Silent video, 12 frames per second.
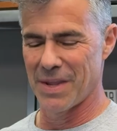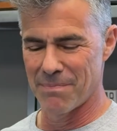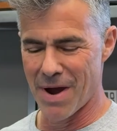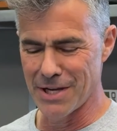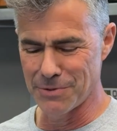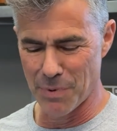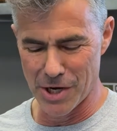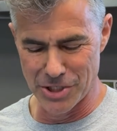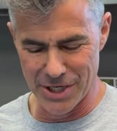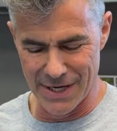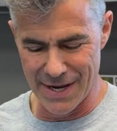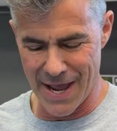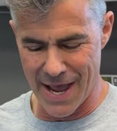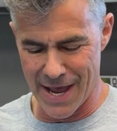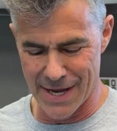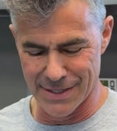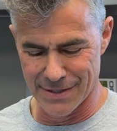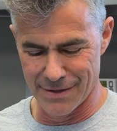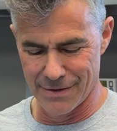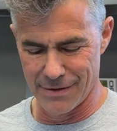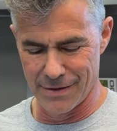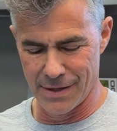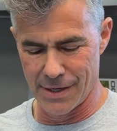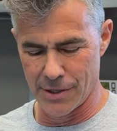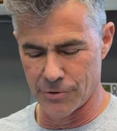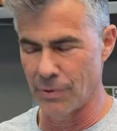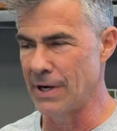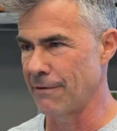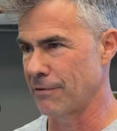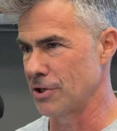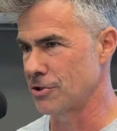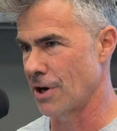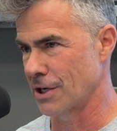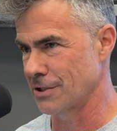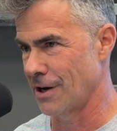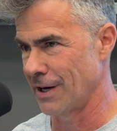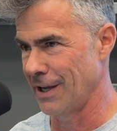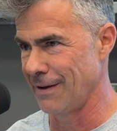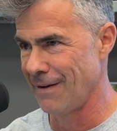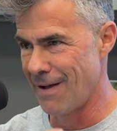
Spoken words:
my spreadsheet has 3 different trucks on it.